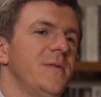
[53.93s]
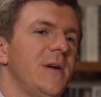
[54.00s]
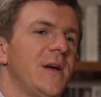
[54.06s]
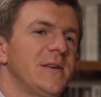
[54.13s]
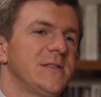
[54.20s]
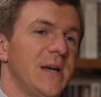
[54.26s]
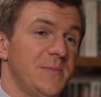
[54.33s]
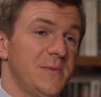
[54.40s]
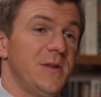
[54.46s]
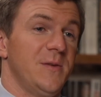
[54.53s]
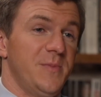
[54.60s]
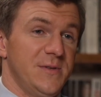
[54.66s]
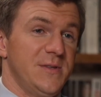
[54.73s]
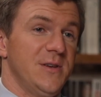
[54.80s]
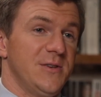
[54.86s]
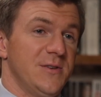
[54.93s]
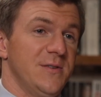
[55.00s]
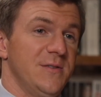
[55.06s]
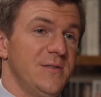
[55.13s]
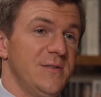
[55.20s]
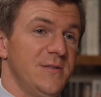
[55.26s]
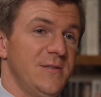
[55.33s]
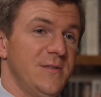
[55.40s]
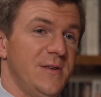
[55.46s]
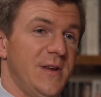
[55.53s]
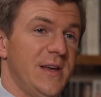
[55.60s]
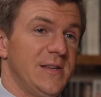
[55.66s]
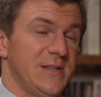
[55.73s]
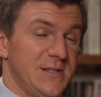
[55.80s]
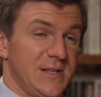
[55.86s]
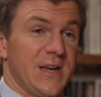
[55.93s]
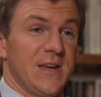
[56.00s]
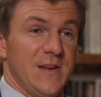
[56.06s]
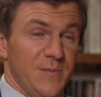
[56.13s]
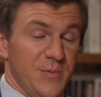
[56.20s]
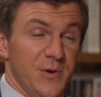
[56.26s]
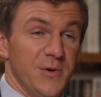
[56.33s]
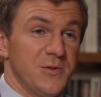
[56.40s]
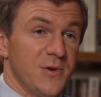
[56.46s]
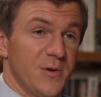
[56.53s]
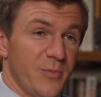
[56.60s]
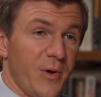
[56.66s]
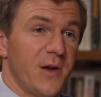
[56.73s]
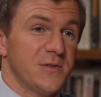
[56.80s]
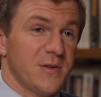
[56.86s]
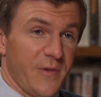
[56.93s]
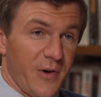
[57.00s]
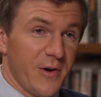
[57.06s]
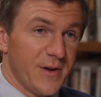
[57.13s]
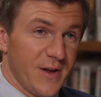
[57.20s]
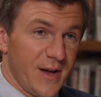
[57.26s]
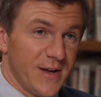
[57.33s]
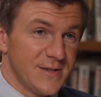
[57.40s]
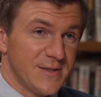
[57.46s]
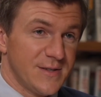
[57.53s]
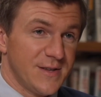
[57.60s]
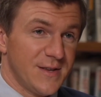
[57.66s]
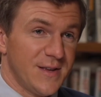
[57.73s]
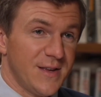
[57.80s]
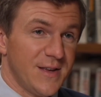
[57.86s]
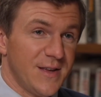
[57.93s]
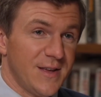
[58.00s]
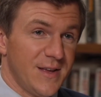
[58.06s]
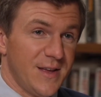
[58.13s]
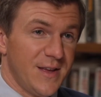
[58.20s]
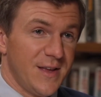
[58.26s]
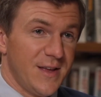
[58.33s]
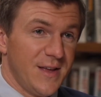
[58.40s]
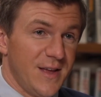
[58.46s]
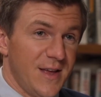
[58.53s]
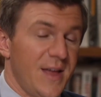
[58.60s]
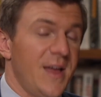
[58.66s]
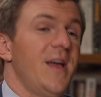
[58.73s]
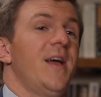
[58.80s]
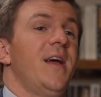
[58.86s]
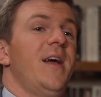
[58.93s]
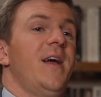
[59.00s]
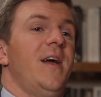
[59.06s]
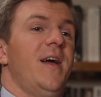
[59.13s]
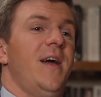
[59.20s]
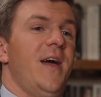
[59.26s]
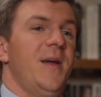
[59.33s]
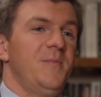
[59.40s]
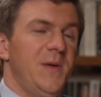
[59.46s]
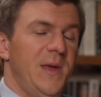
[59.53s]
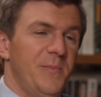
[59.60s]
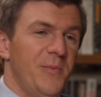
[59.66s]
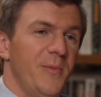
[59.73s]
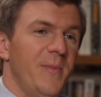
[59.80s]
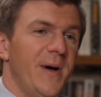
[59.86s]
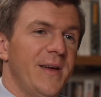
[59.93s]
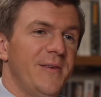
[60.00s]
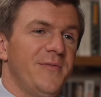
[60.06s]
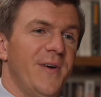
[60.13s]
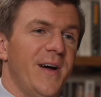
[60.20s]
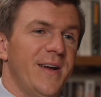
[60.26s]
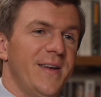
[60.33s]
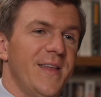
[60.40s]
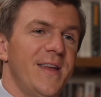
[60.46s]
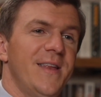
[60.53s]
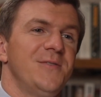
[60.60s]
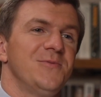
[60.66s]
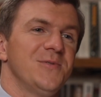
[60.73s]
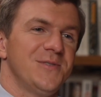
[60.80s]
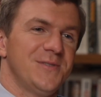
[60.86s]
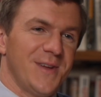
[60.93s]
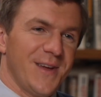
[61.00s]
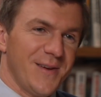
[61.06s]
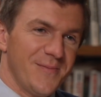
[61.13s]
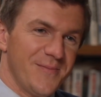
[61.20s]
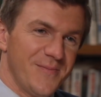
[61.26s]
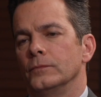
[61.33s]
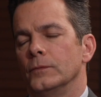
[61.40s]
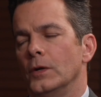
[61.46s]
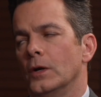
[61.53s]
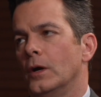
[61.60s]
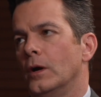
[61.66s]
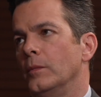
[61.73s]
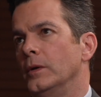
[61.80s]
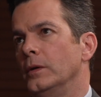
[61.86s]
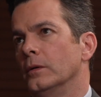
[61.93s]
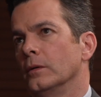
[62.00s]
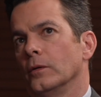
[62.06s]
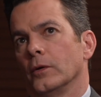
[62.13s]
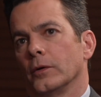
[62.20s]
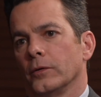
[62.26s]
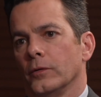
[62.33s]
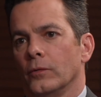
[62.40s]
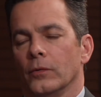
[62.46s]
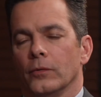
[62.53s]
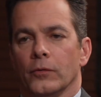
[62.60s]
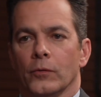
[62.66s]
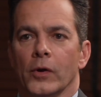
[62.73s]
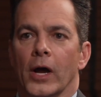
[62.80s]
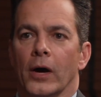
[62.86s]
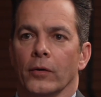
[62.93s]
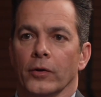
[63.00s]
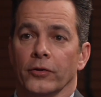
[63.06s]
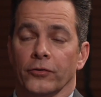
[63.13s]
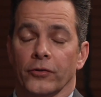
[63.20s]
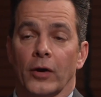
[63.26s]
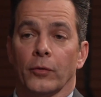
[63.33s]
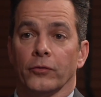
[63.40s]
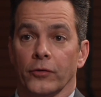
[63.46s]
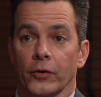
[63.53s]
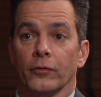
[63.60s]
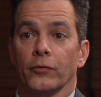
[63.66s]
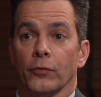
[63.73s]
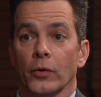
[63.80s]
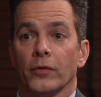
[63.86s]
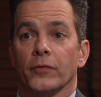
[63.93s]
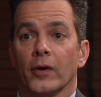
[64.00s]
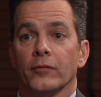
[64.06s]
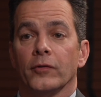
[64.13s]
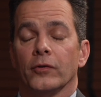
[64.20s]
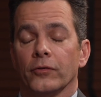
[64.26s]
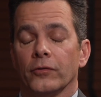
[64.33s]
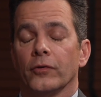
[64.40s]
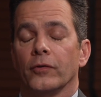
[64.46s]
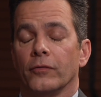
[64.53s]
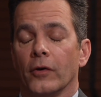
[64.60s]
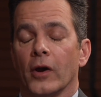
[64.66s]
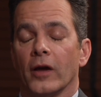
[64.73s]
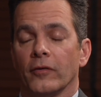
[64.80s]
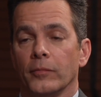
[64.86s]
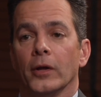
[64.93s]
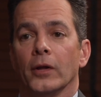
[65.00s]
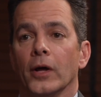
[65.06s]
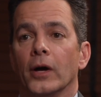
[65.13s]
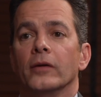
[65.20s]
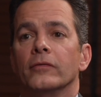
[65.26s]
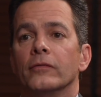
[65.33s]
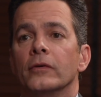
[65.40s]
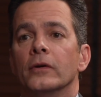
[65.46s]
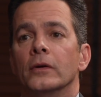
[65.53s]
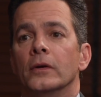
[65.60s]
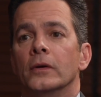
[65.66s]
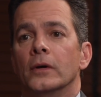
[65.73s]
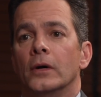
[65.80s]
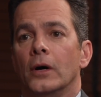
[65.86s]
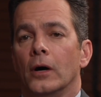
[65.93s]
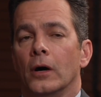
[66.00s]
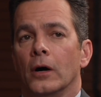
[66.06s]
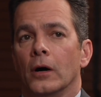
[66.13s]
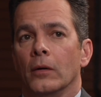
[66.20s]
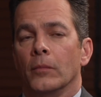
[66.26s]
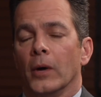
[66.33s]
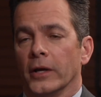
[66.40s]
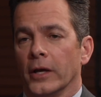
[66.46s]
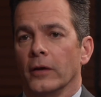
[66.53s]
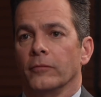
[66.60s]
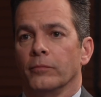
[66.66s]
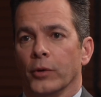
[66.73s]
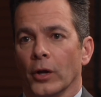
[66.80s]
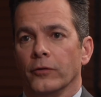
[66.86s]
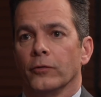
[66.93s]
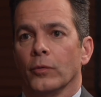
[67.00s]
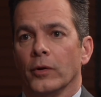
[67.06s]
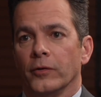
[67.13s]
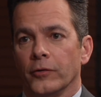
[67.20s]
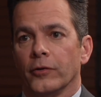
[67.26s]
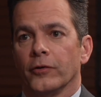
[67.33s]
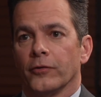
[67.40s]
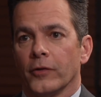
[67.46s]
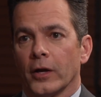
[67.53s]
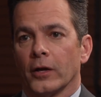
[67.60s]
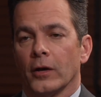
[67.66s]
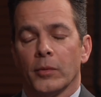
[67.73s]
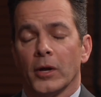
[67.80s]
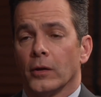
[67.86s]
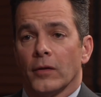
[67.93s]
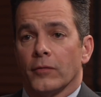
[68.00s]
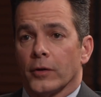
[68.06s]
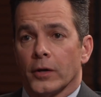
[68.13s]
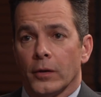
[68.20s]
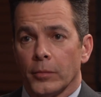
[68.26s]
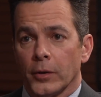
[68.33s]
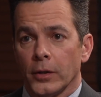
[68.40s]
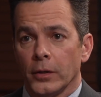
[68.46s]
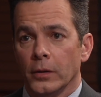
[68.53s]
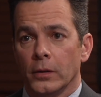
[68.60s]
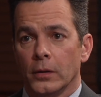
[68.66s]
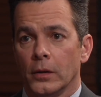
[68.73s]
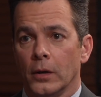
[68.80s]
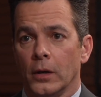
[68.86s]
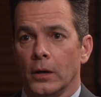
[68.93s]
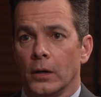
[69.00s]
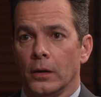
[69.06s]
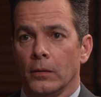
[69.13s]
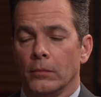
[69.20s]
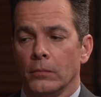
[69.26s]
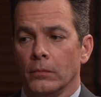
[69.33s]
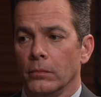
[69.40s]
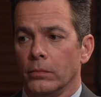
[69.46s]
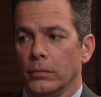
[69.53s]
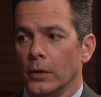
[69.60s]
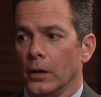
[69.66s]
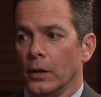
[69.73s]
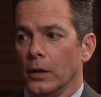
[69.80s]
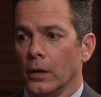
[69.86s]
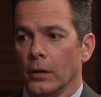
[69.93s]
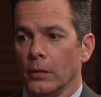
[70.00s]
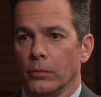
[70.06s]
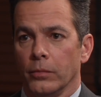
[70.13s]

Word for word: accepted a position as executive producer at Project Veritas. That is correct. And people might find that interesting. Yeah, I mean, look, the, the reality is I was there for 25 years, there for half my life. Um, I gave blood, sweat, and tears to that company. I love the company. Um, I, I,